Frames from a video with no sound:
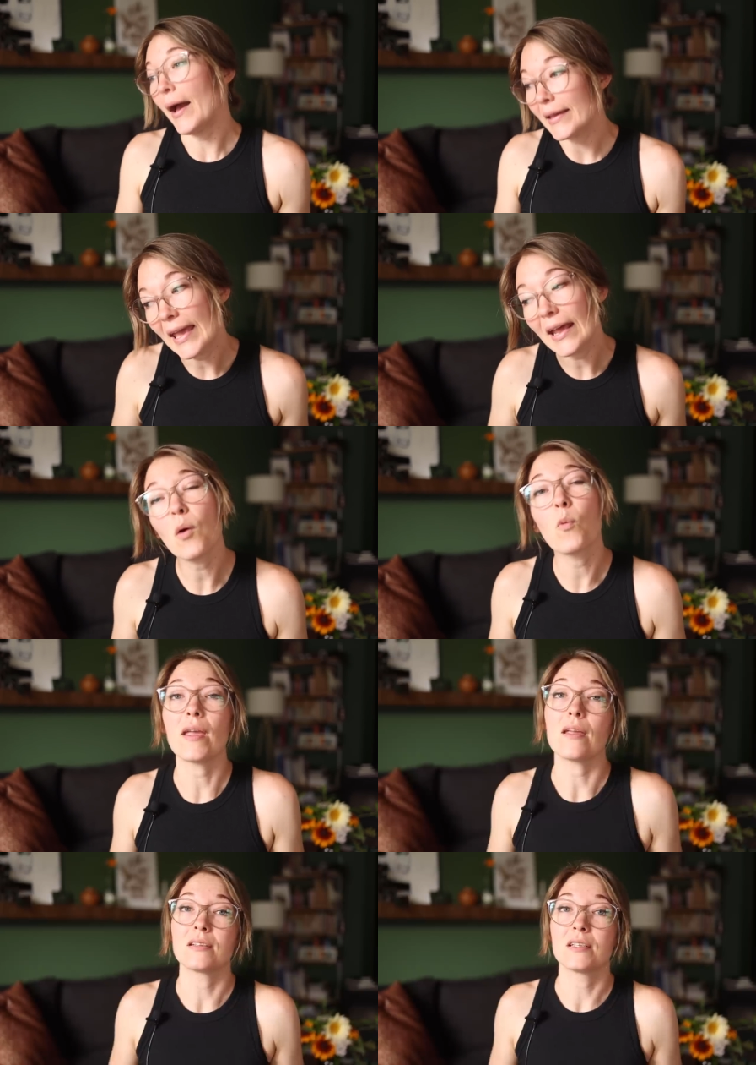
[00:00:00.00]
I can't
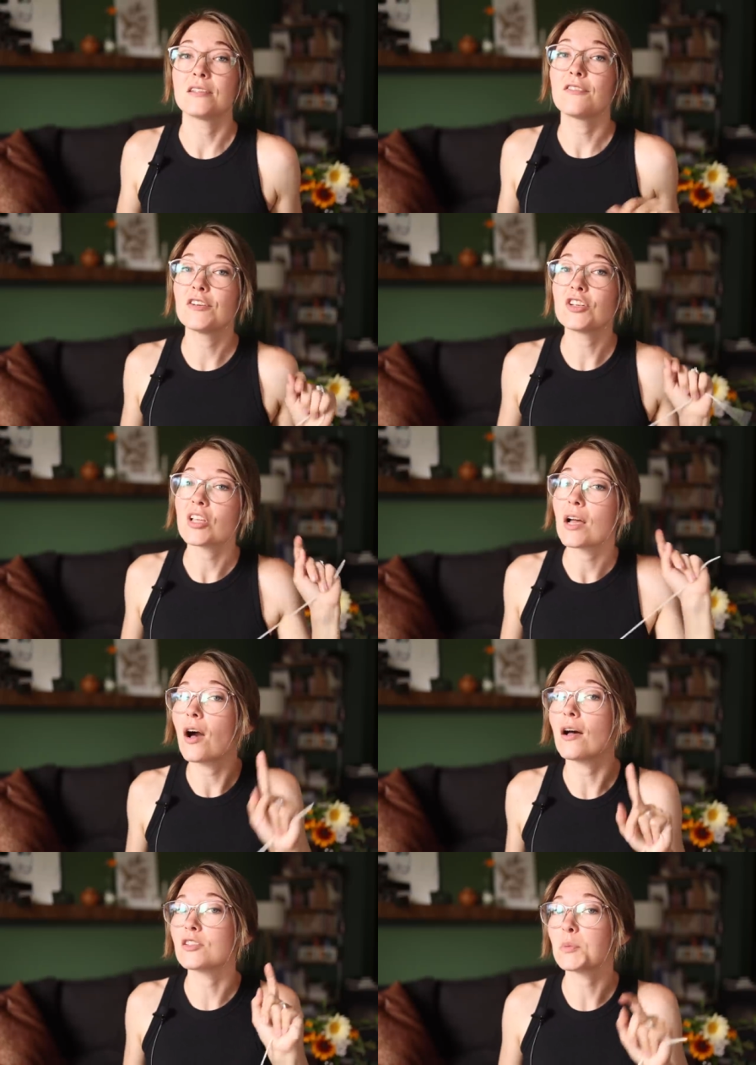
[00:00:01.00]
wait to finish that
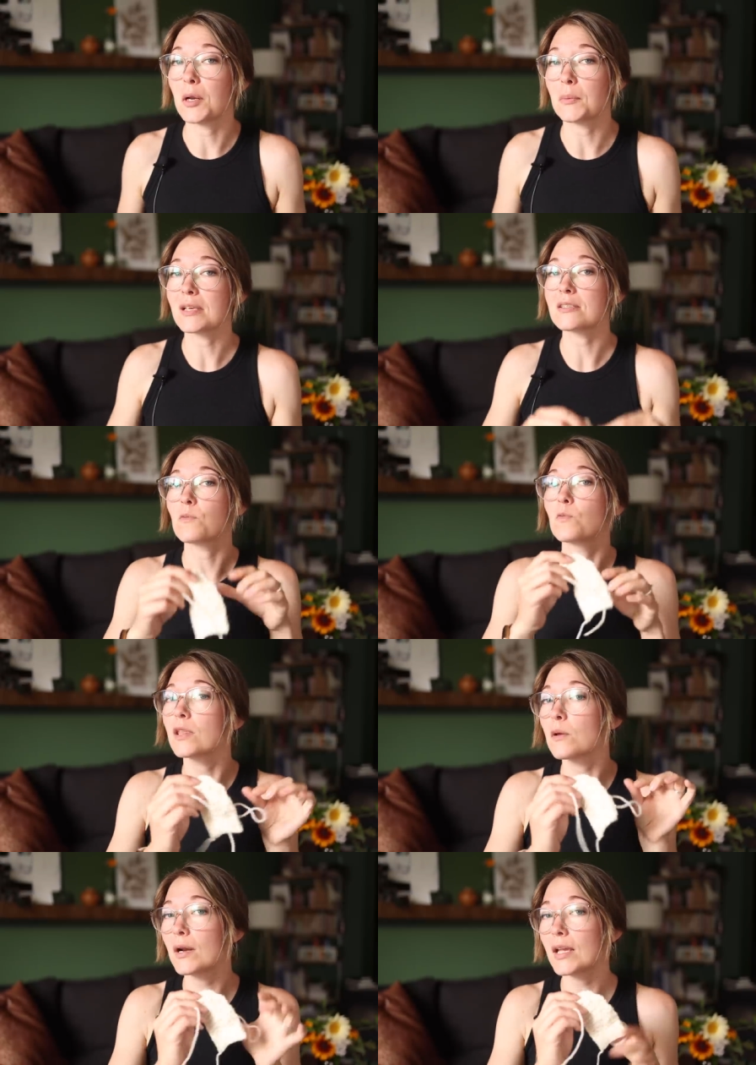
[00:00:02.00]
cotton sweater because I
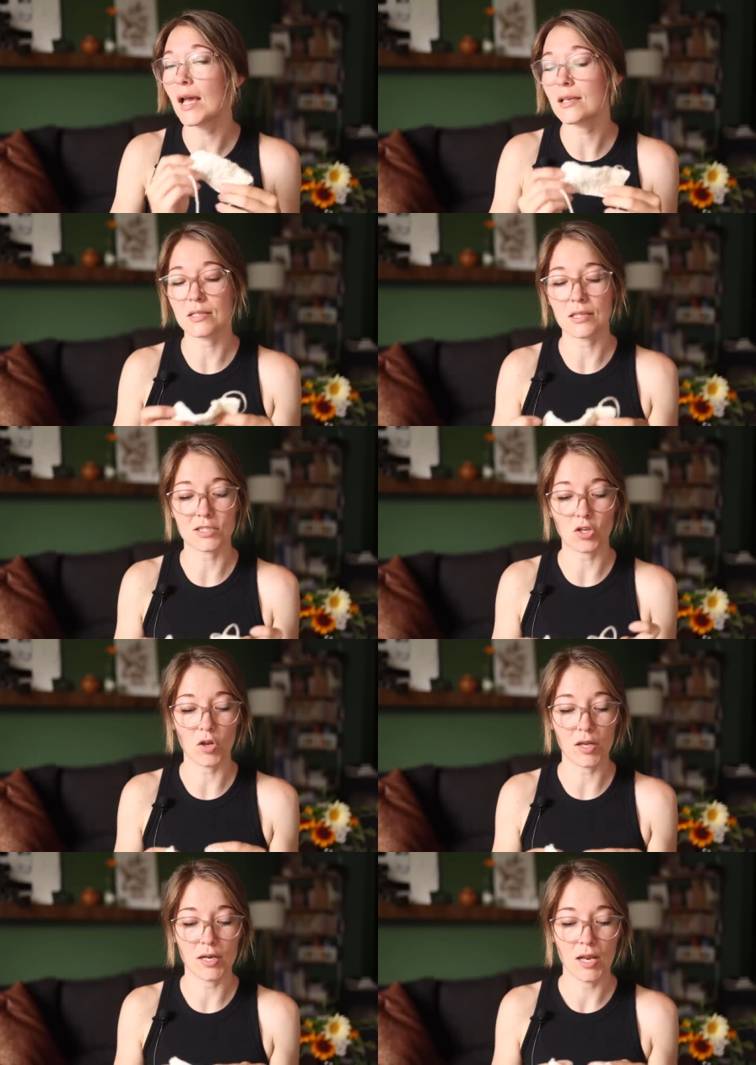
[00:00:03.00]
really want to cast this
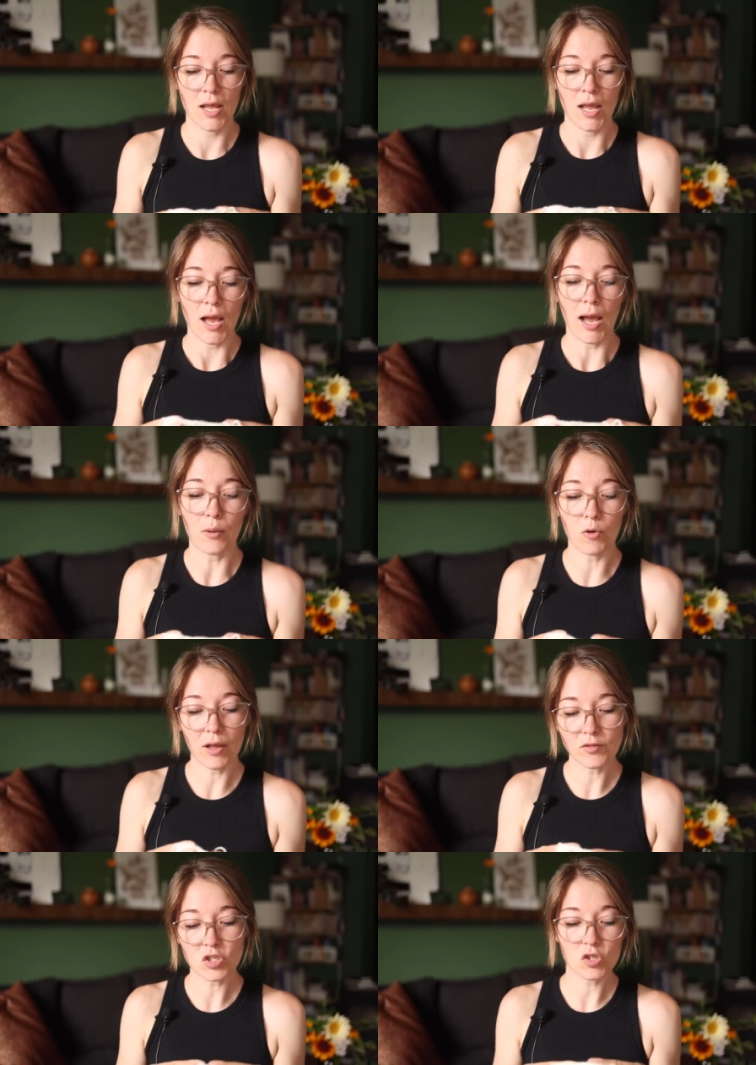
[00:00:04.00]
on. I will
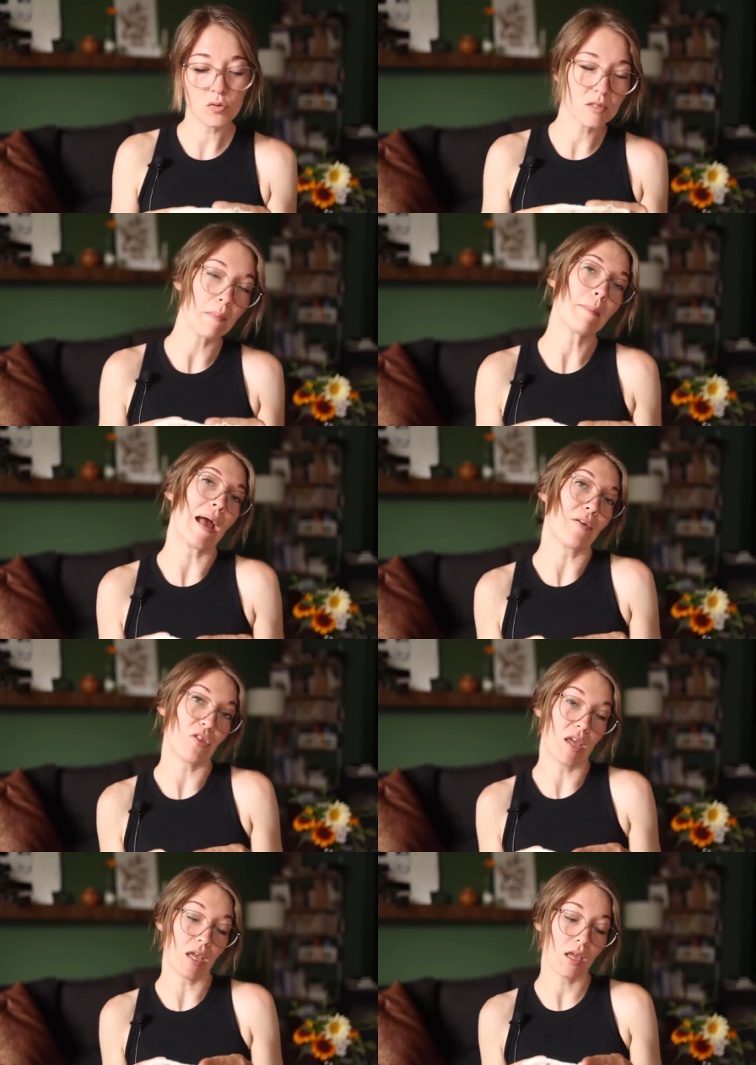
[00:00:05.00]
have to do some
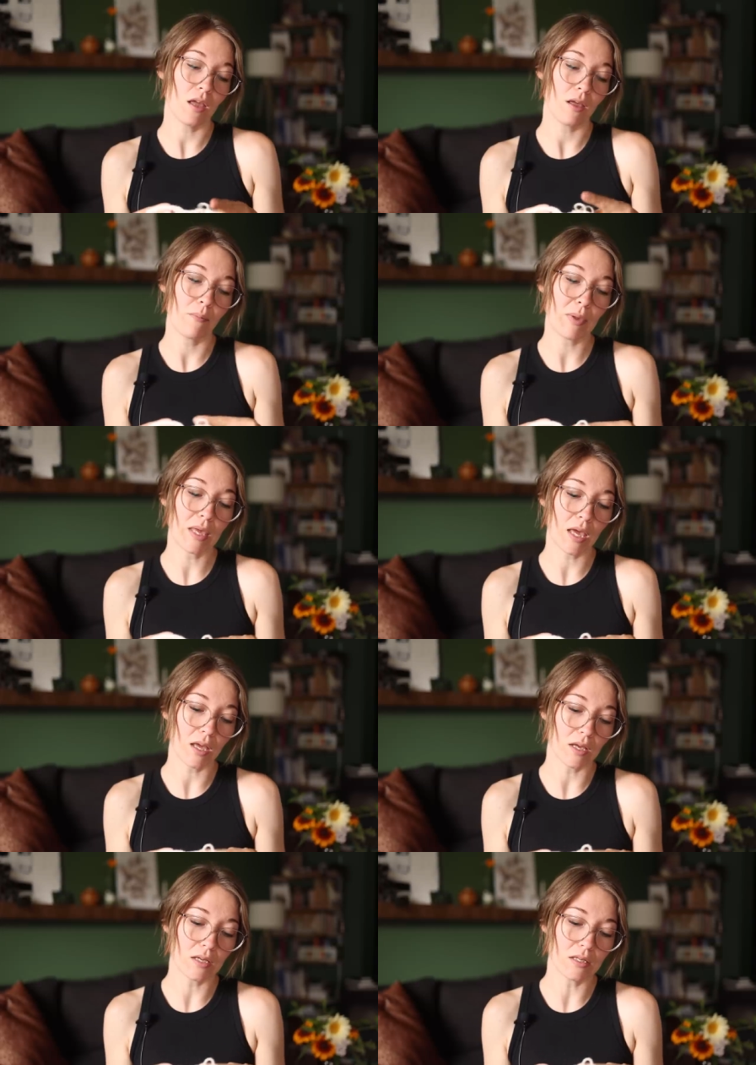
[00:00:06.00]
mathing
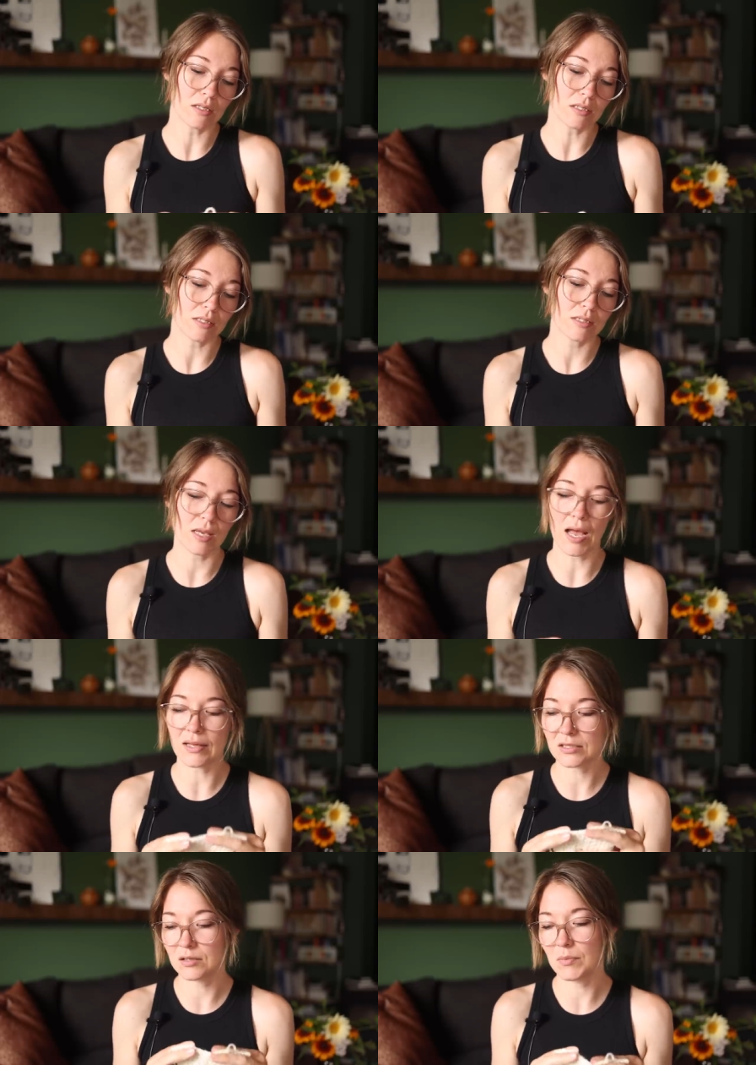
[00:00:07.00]
because it
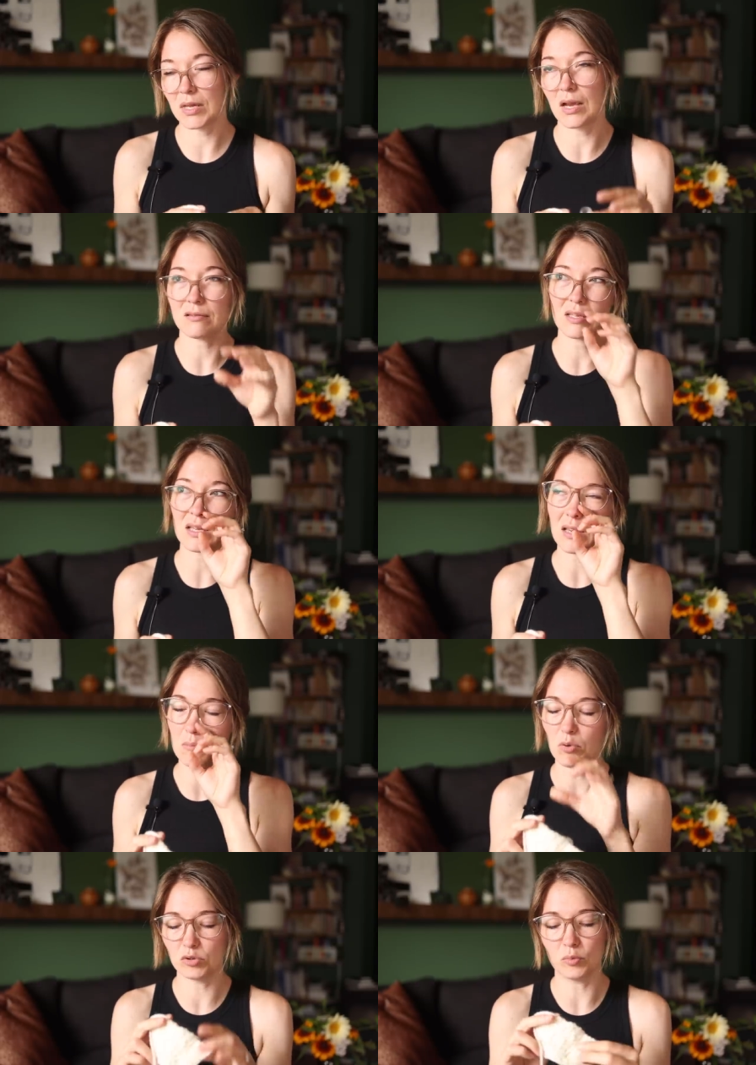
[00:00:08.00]
has to be, I think, a
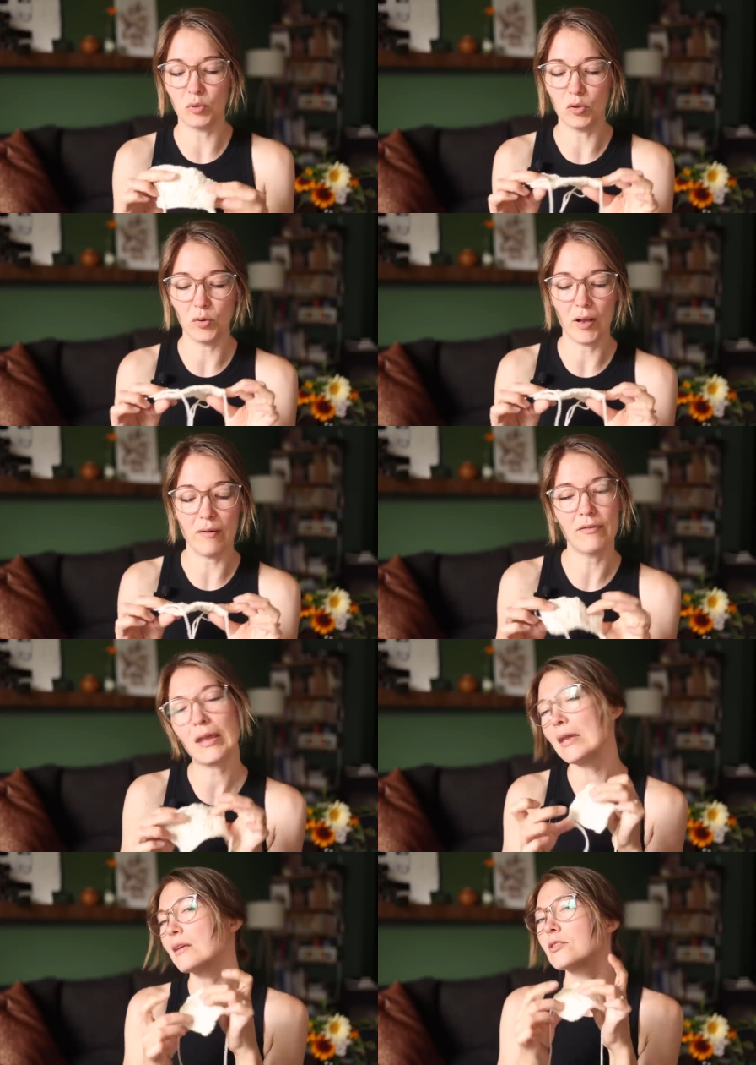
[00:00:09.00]
multiple of
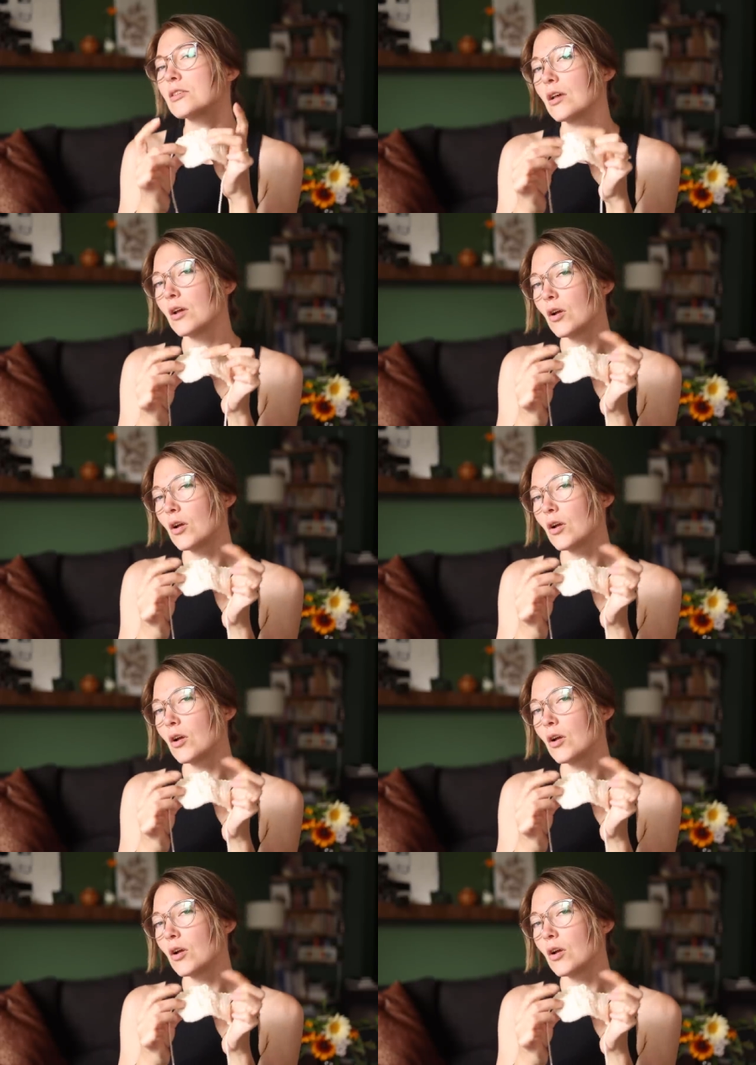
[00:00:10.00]
eight